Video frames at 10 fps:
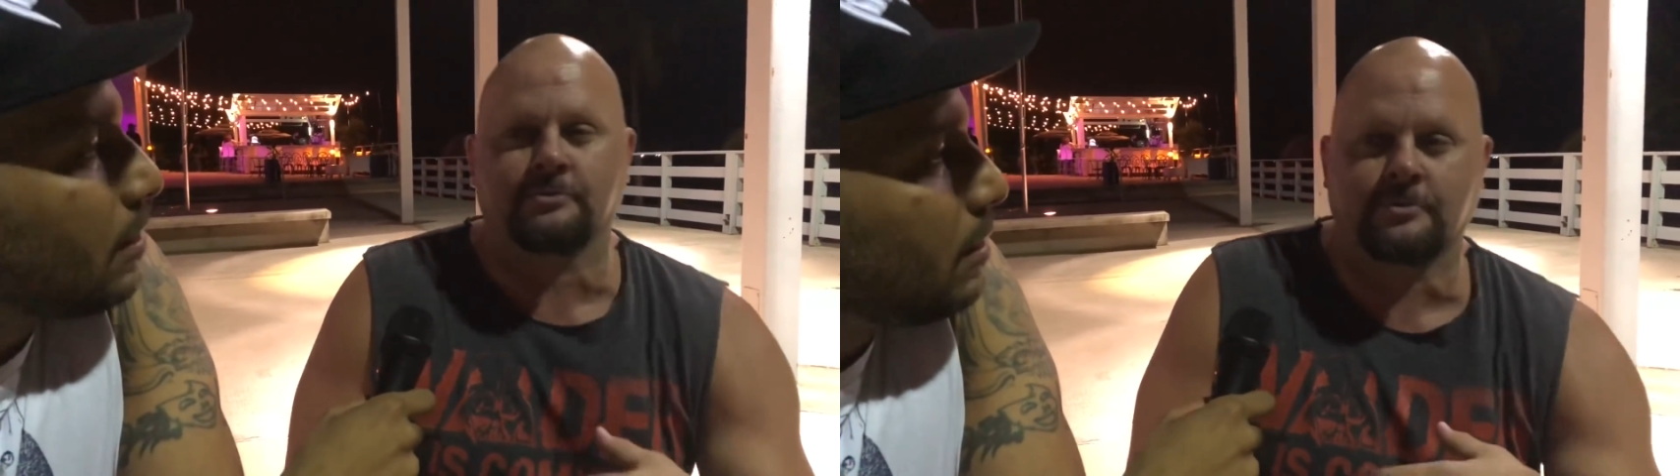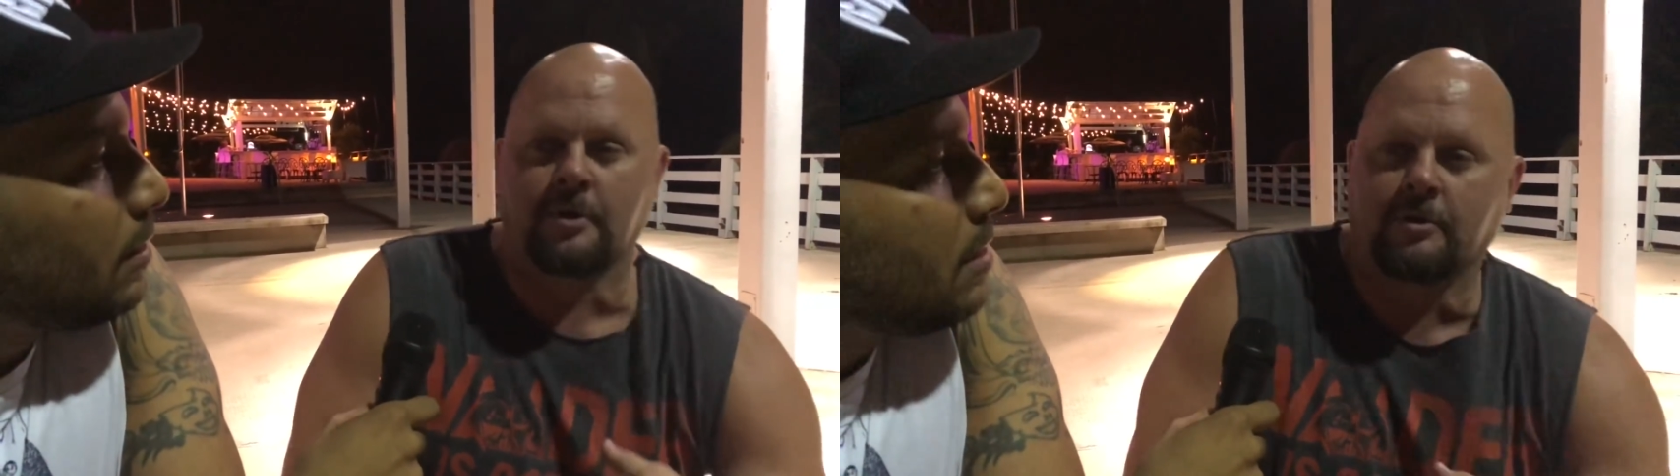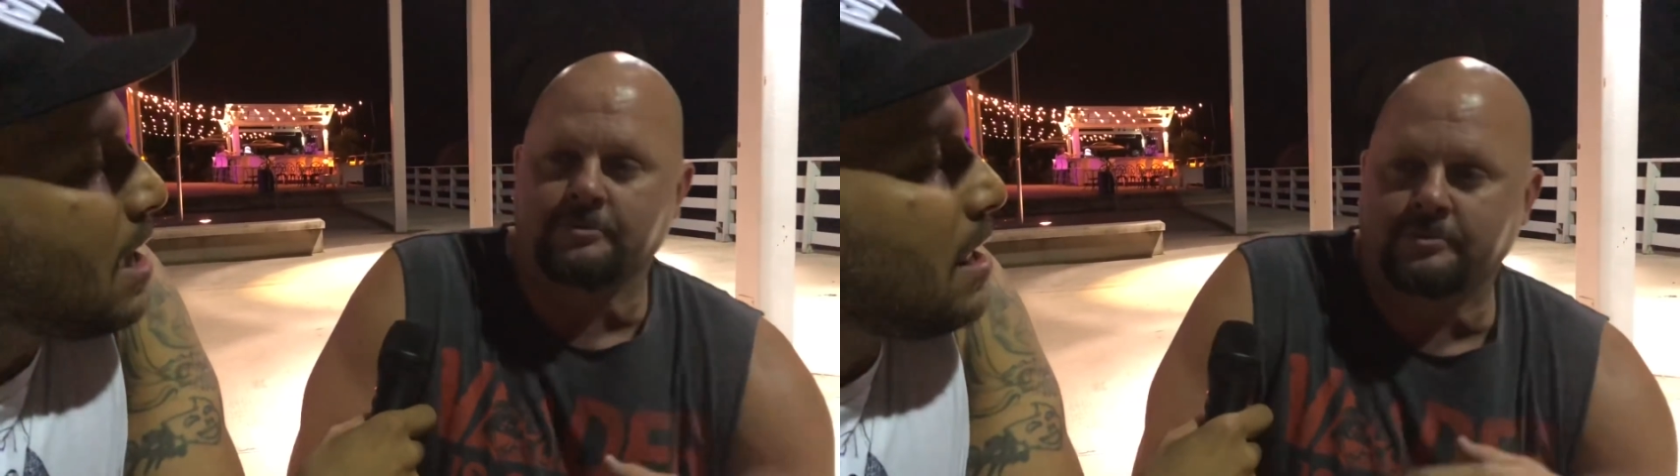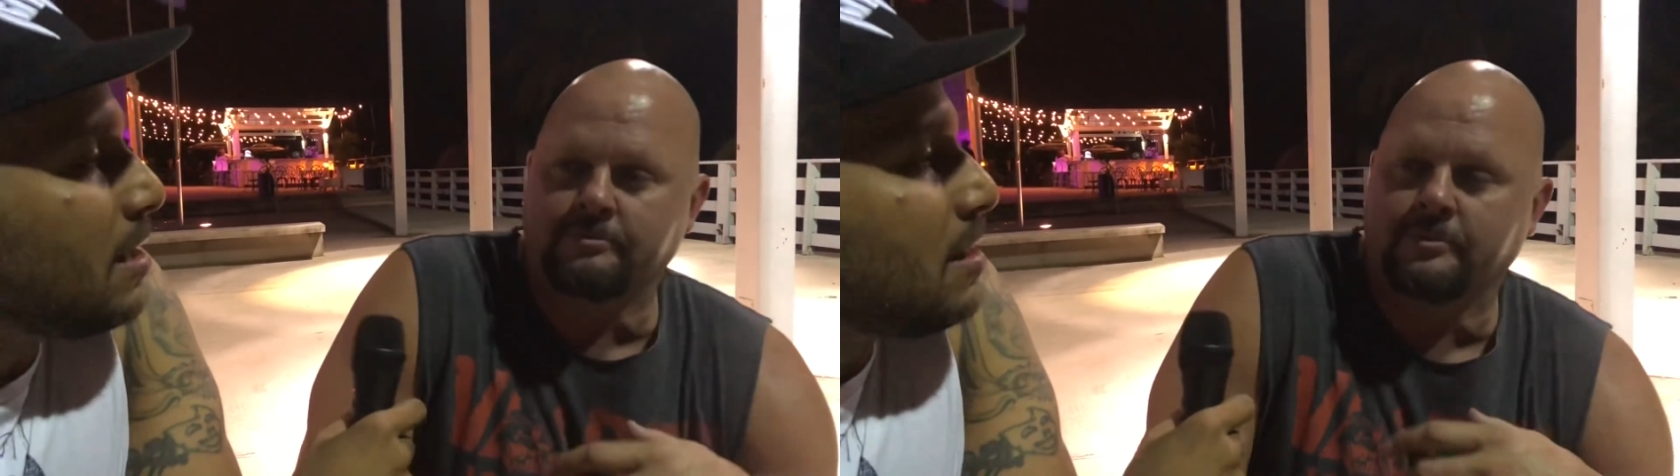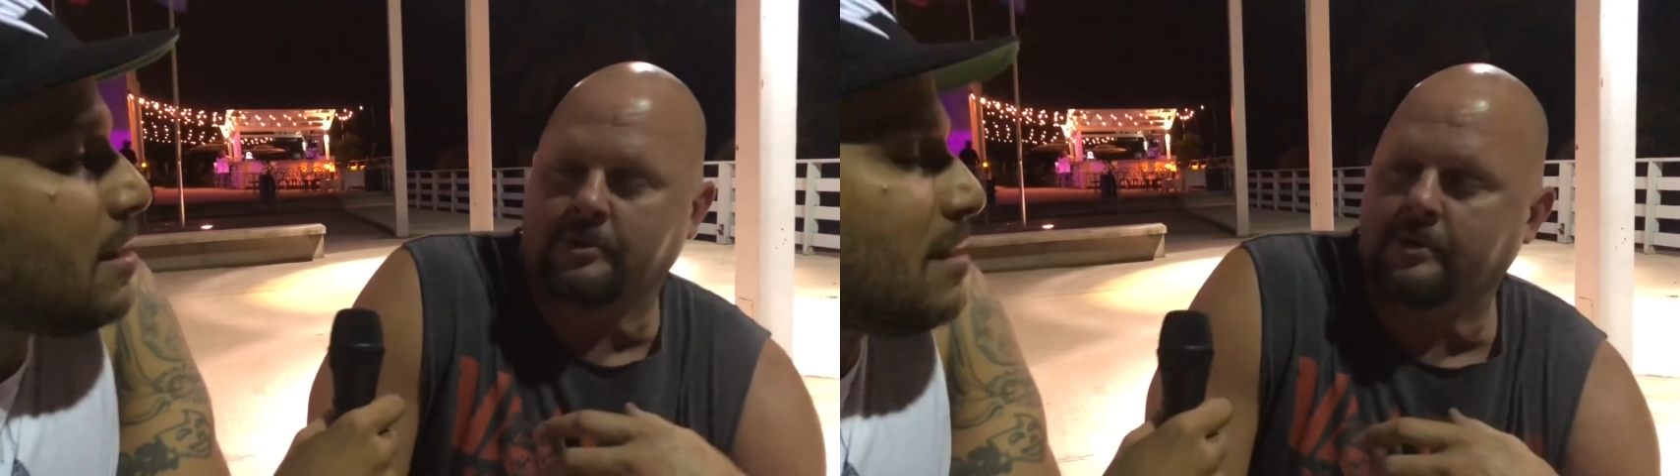
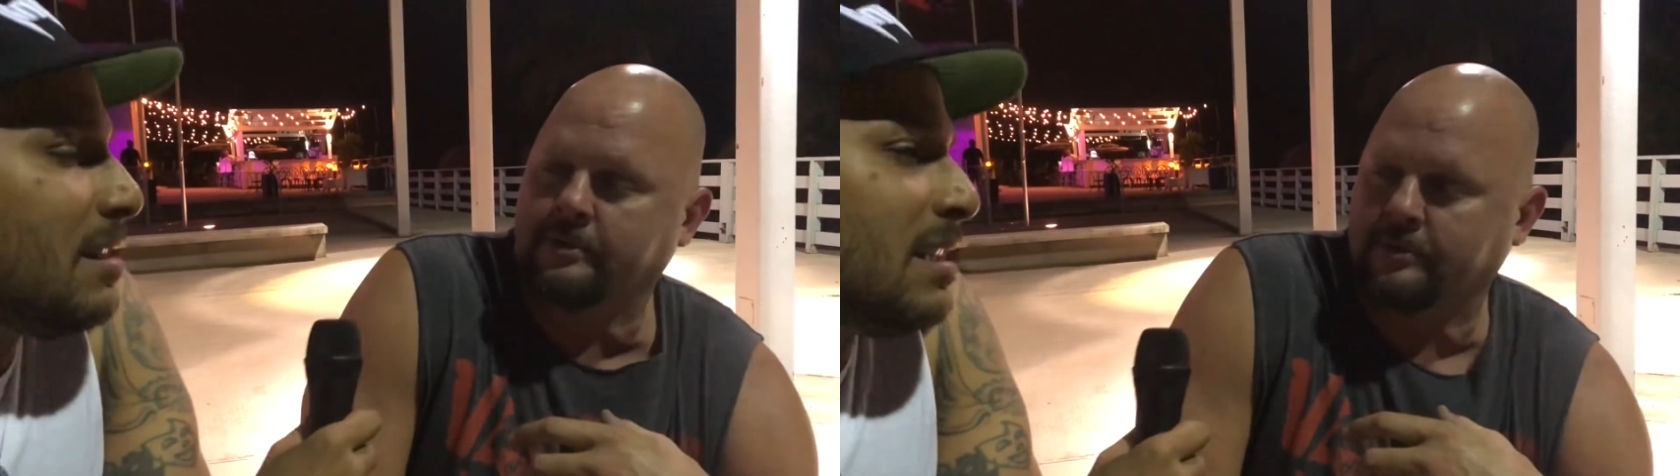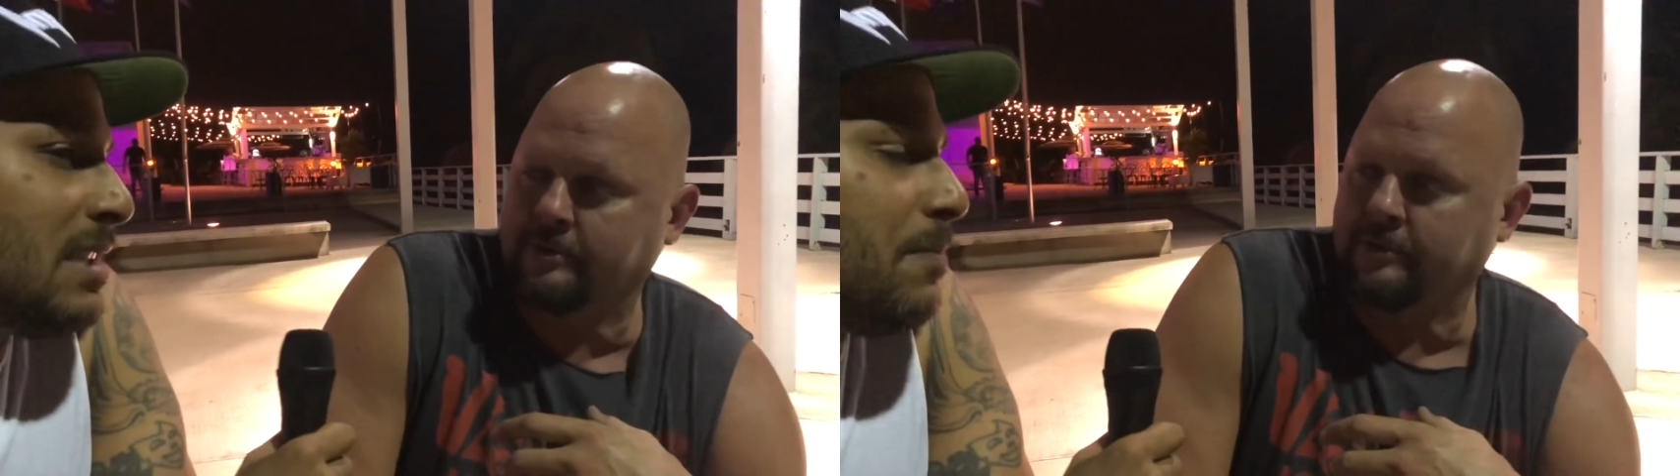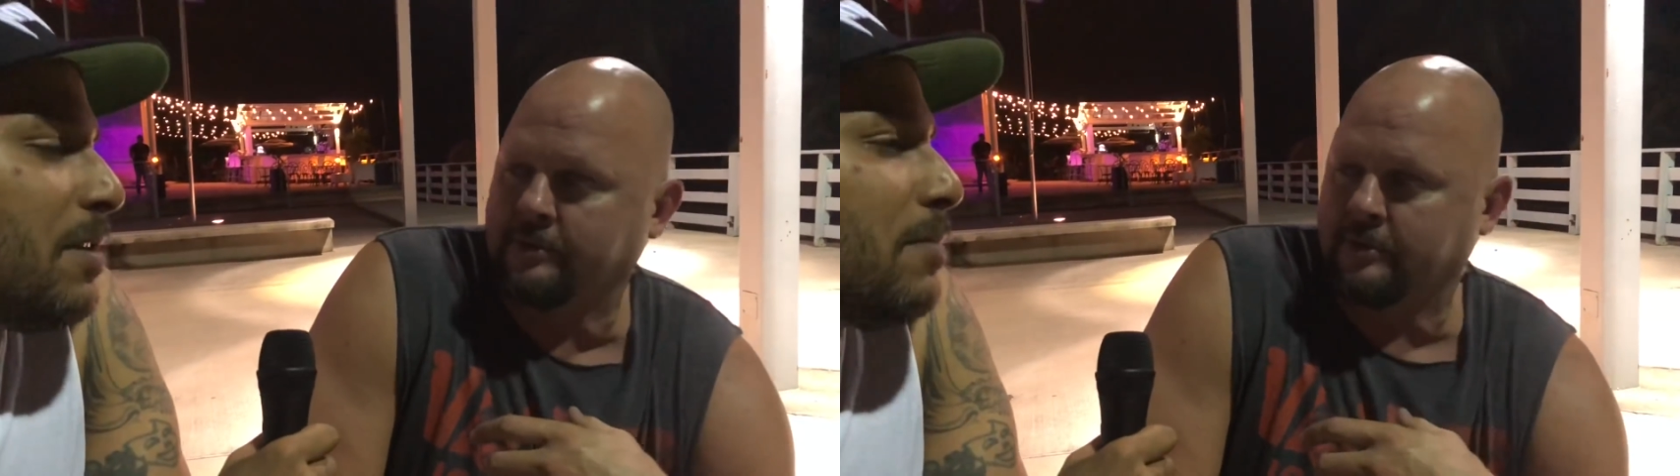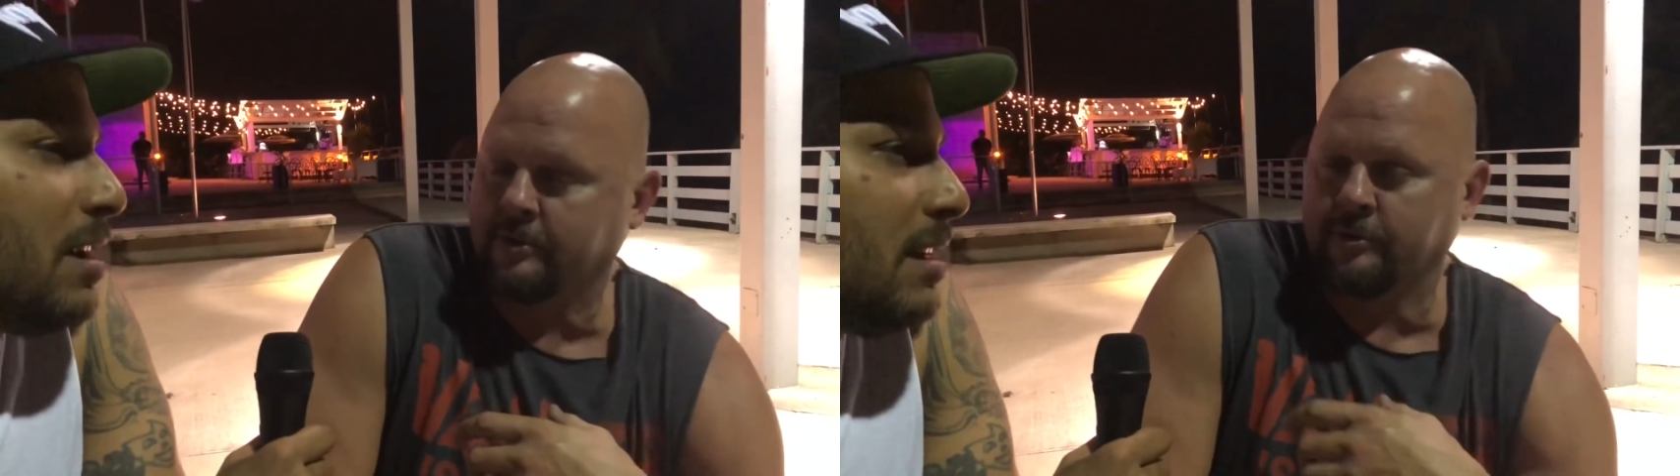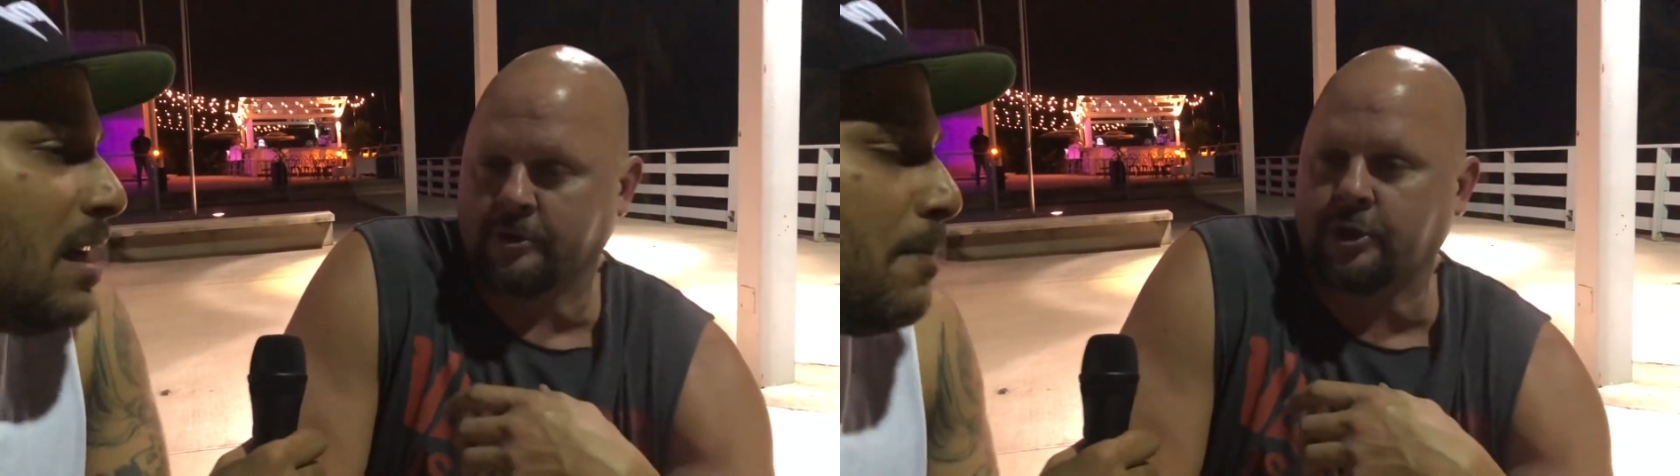The type of body
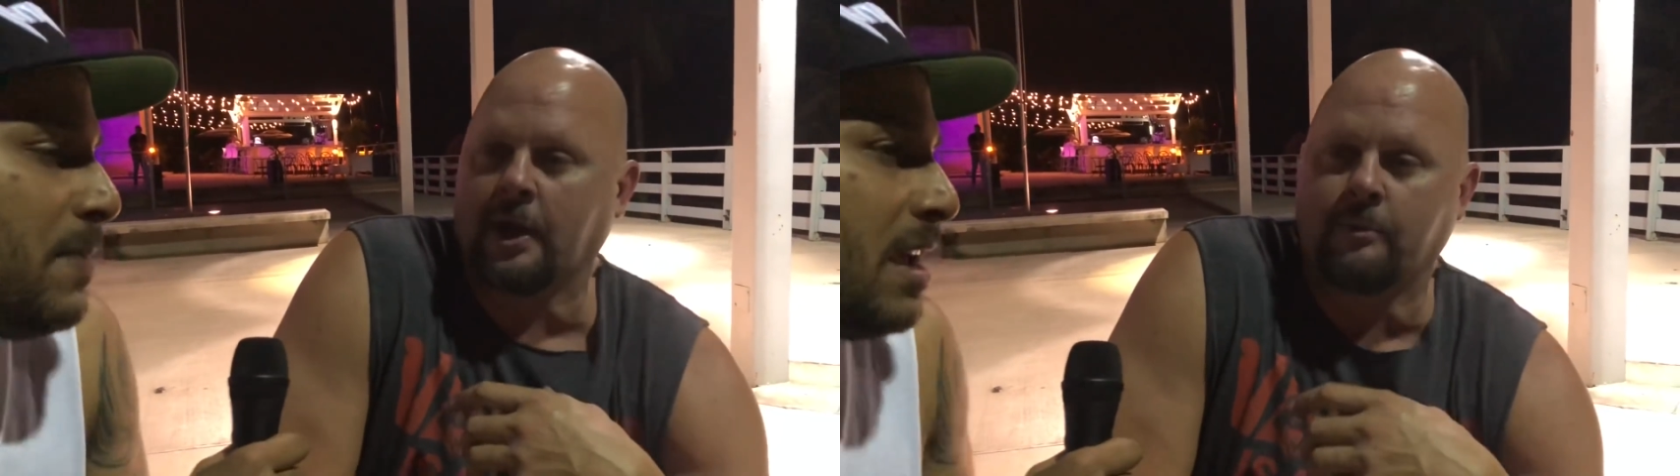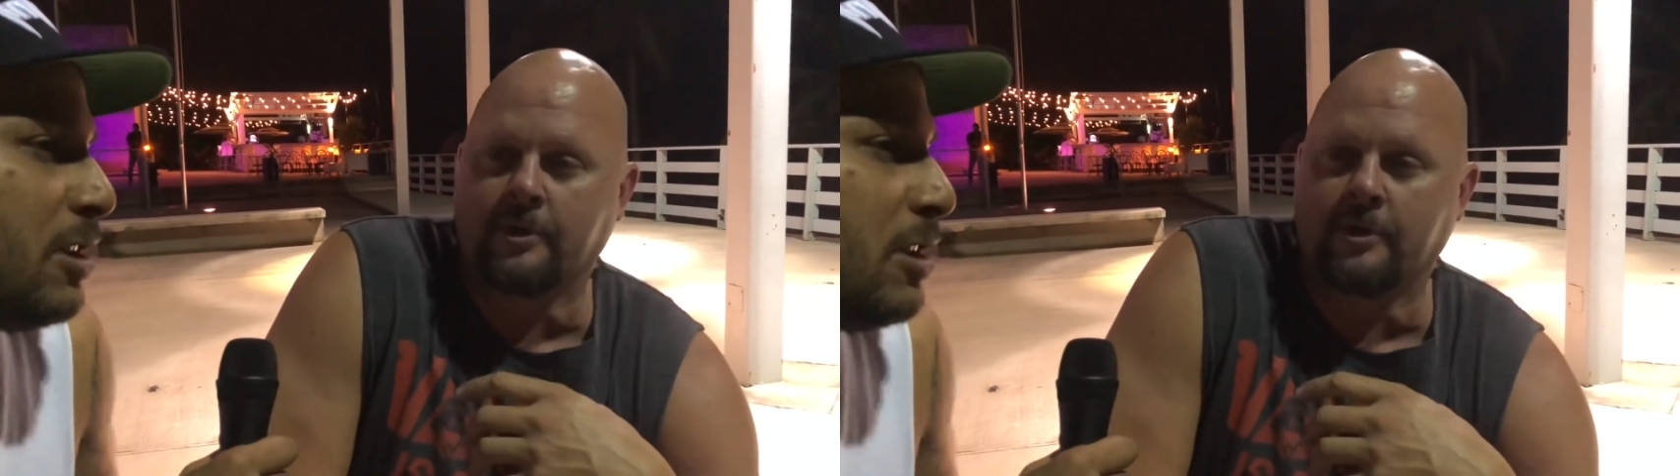that Bing